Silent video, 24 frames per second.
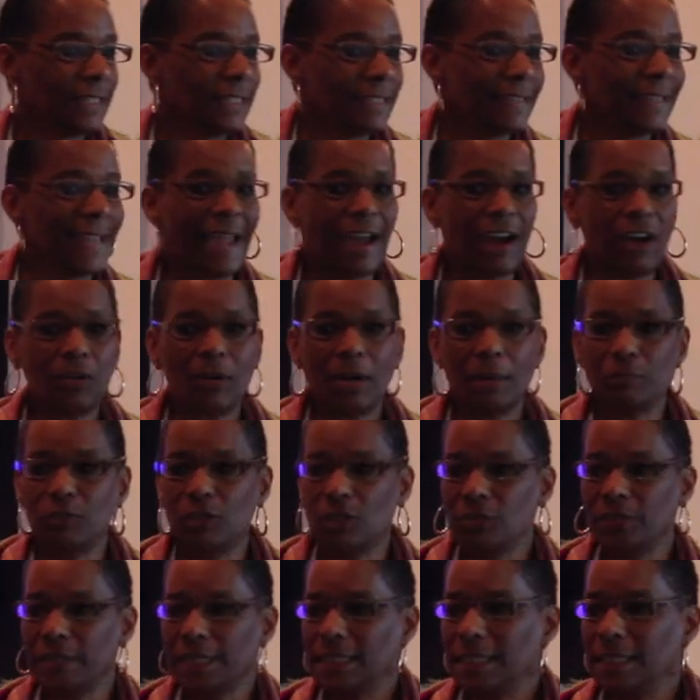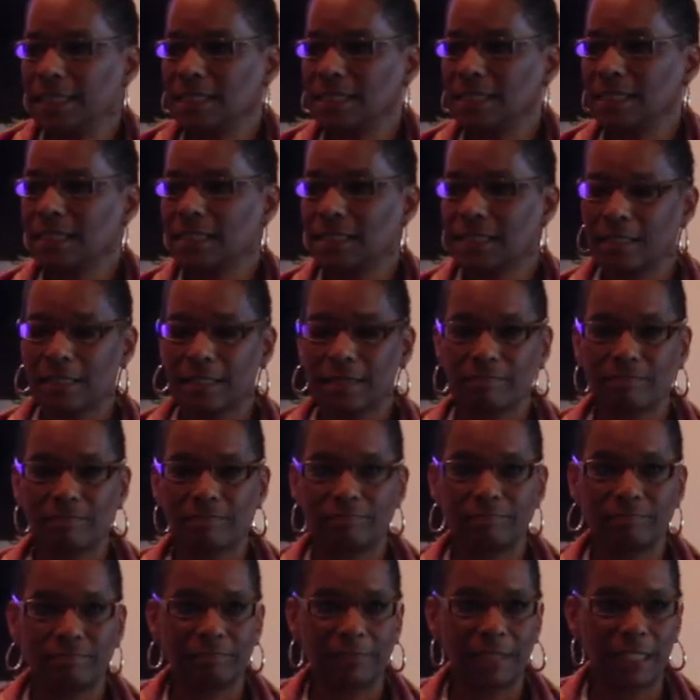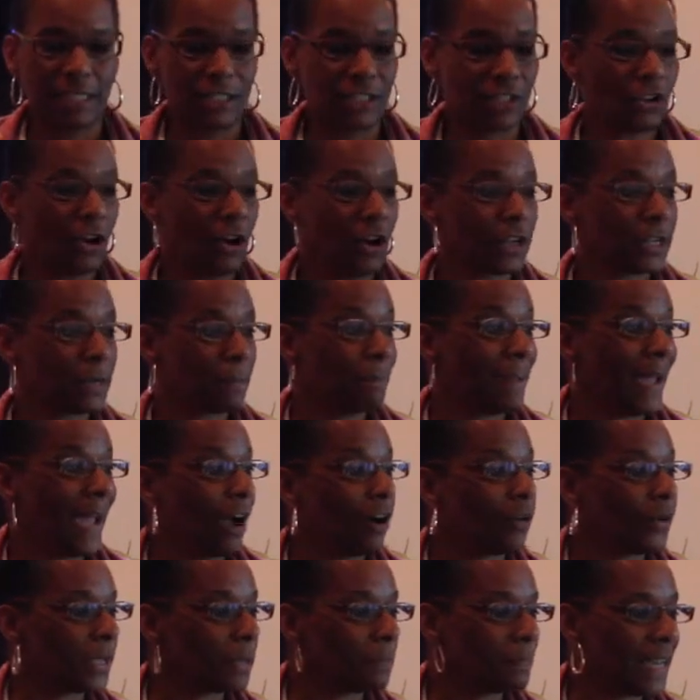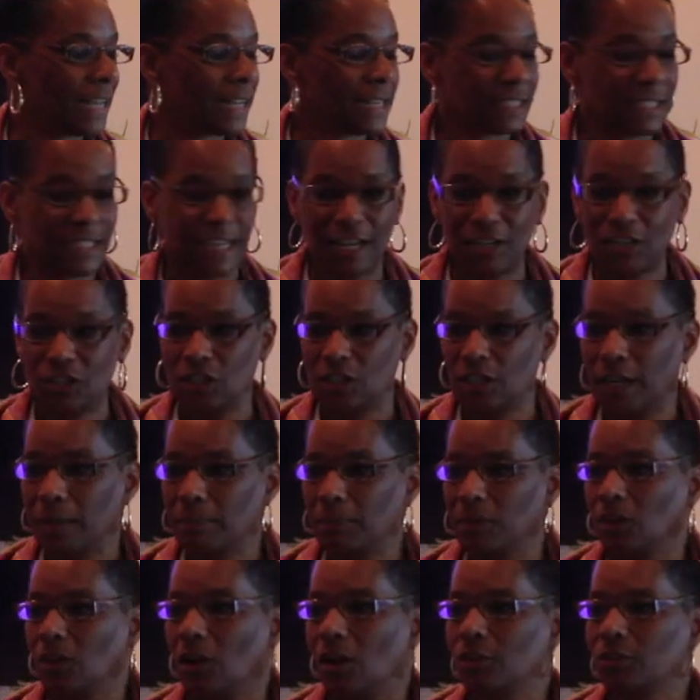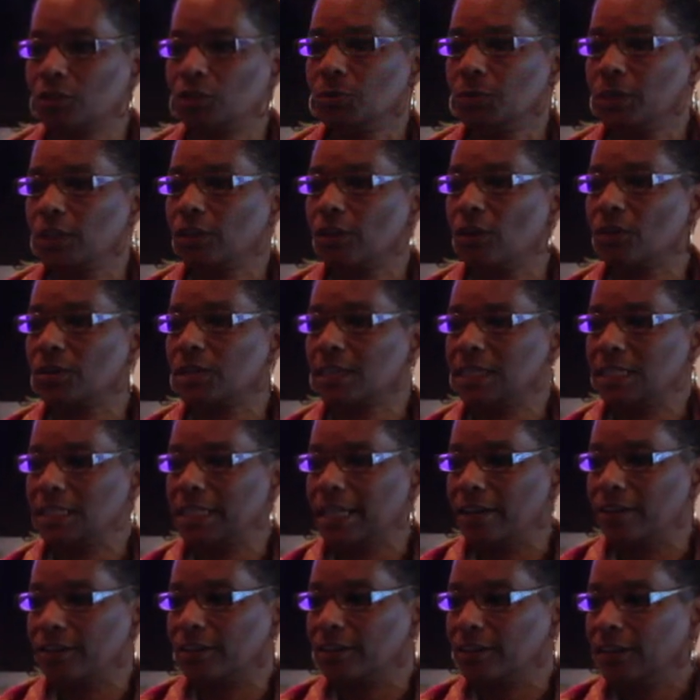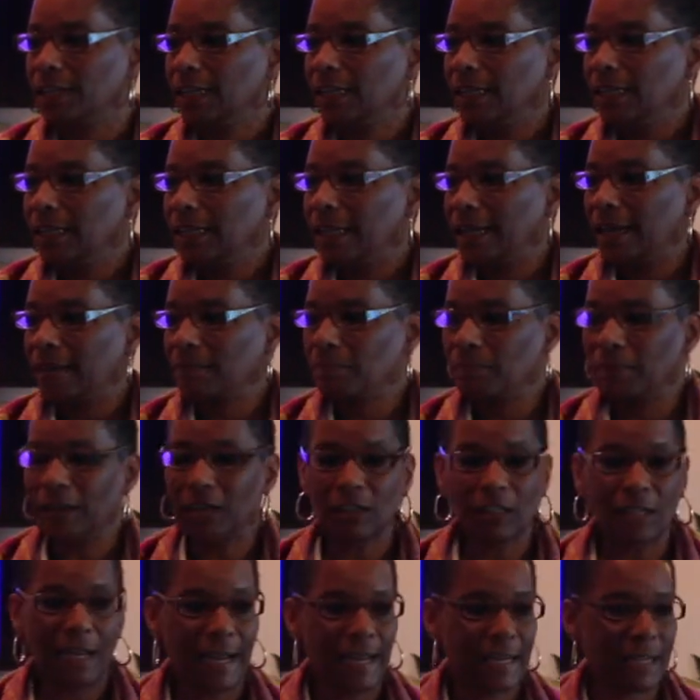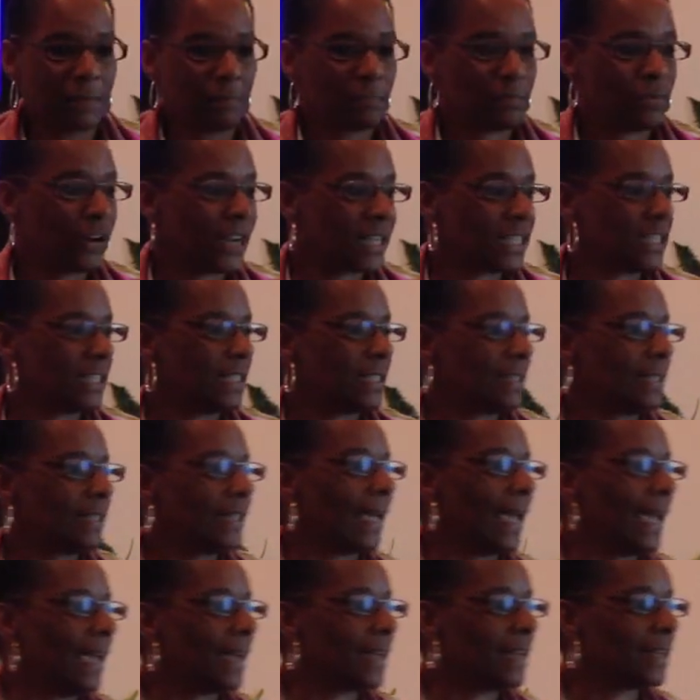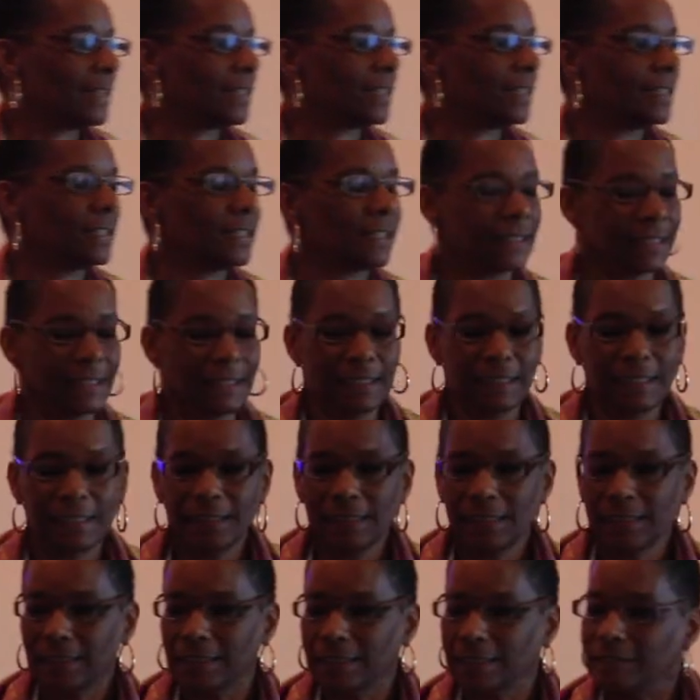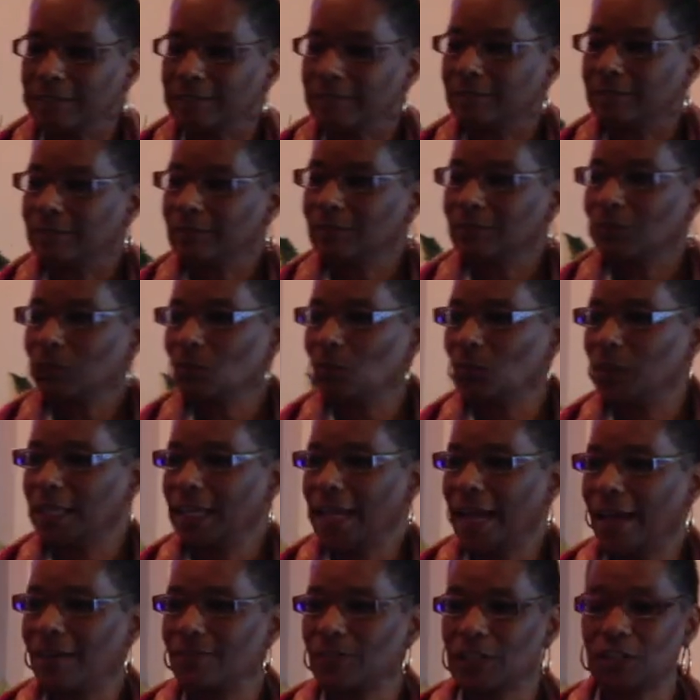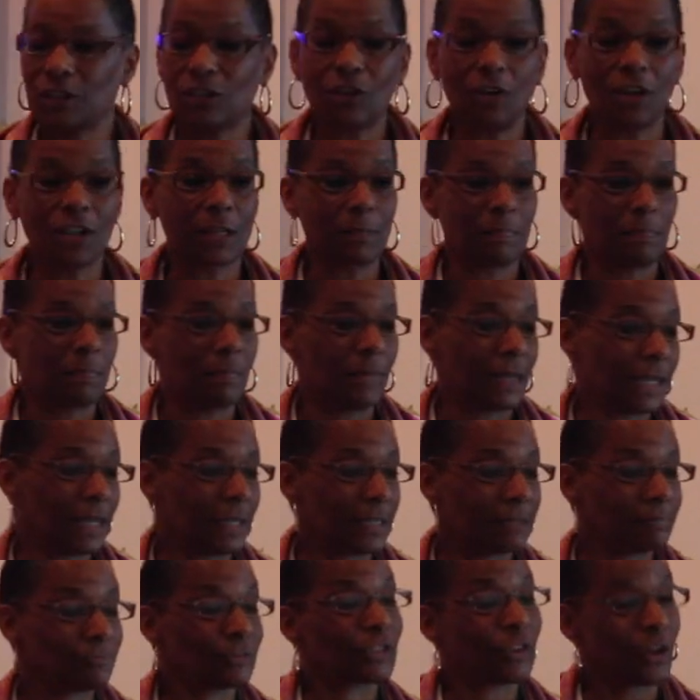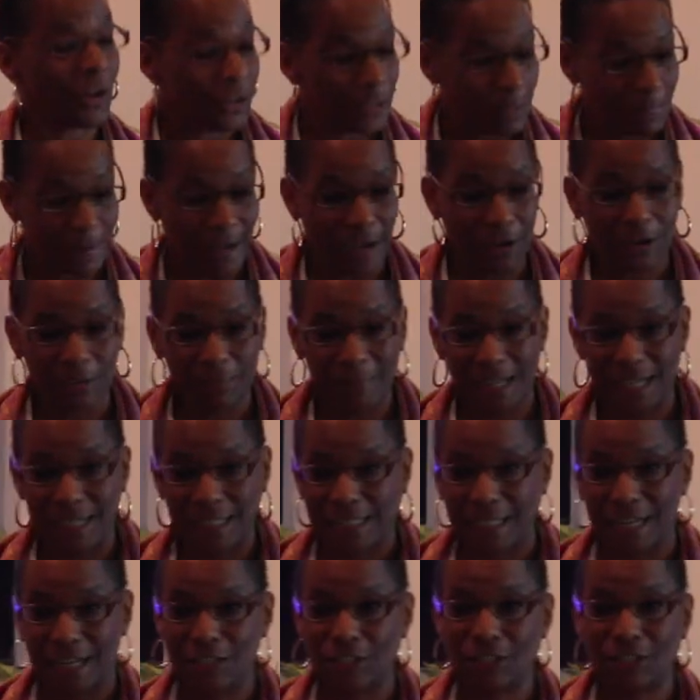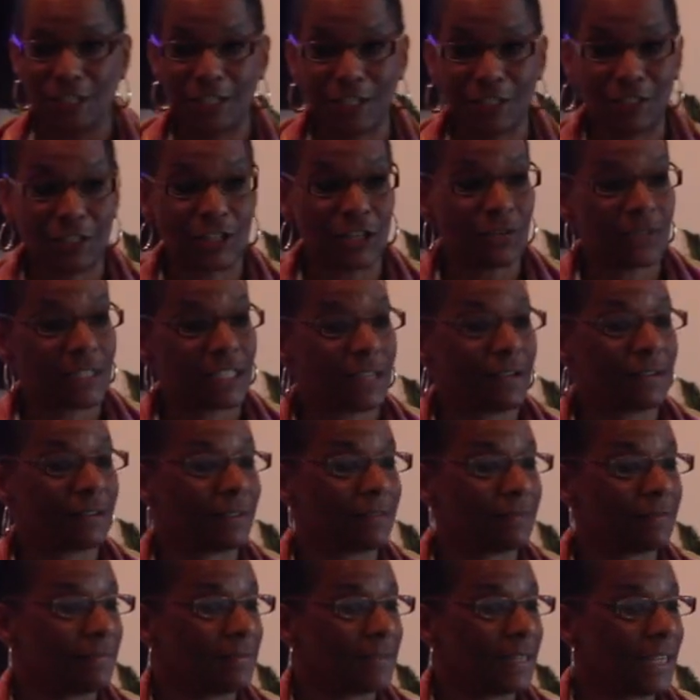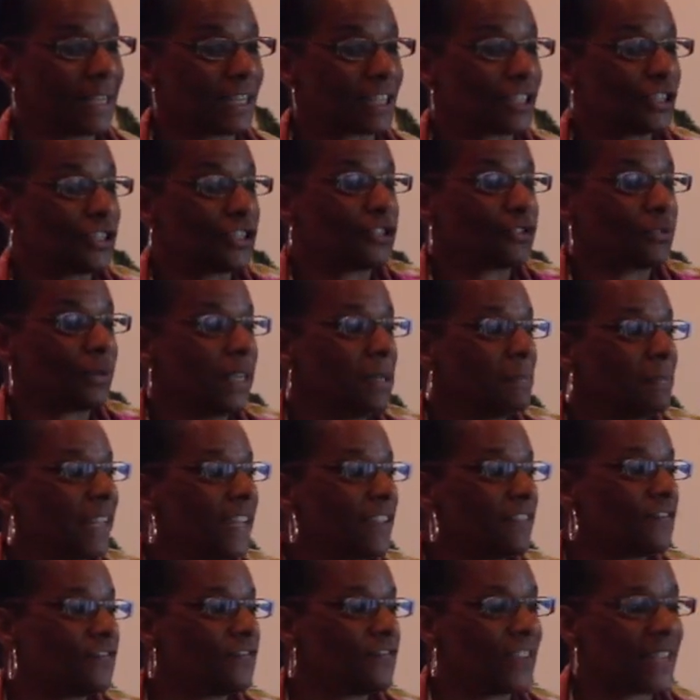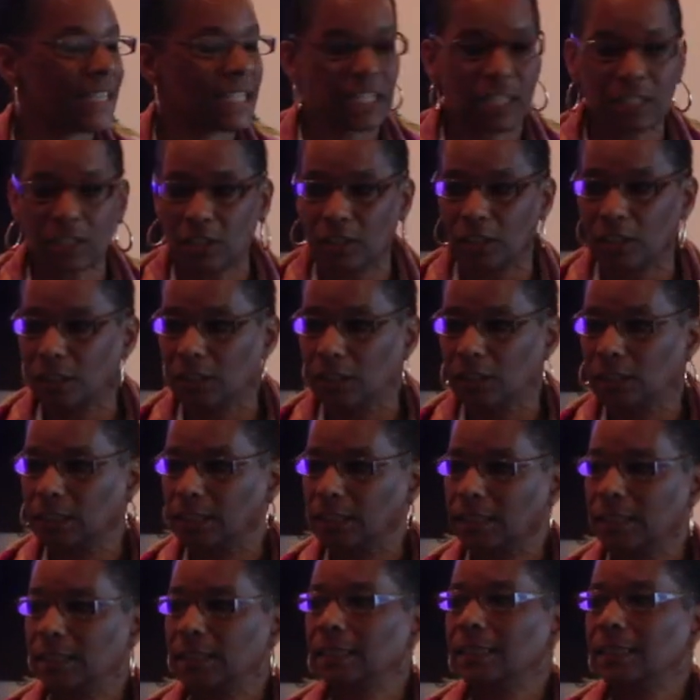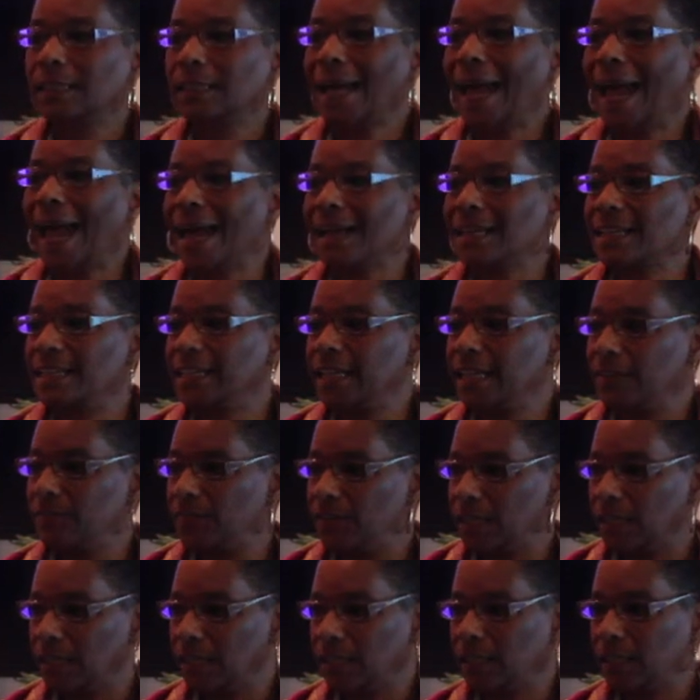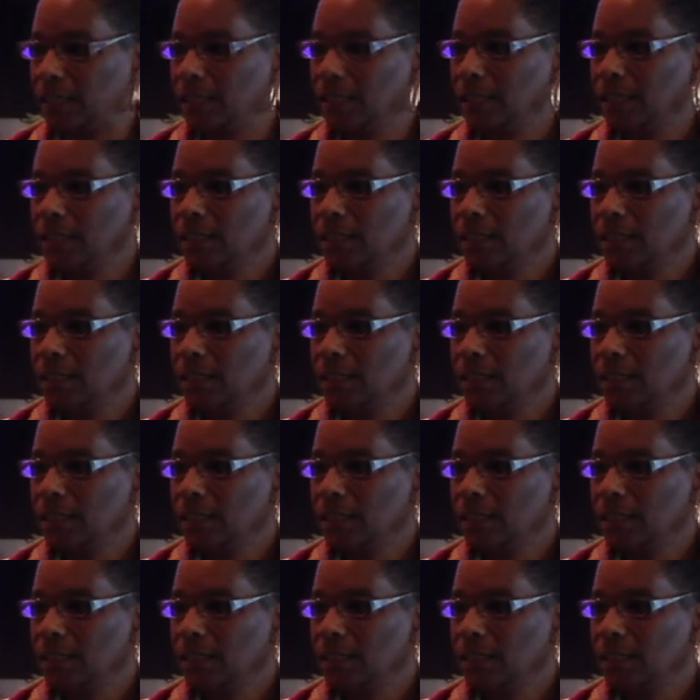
Now I'm doing this, it's called a bowing meditation. I belong to a yoga center at Beltline in Preston, and it's called the bowing meditation, and so it's an extremely physical activity.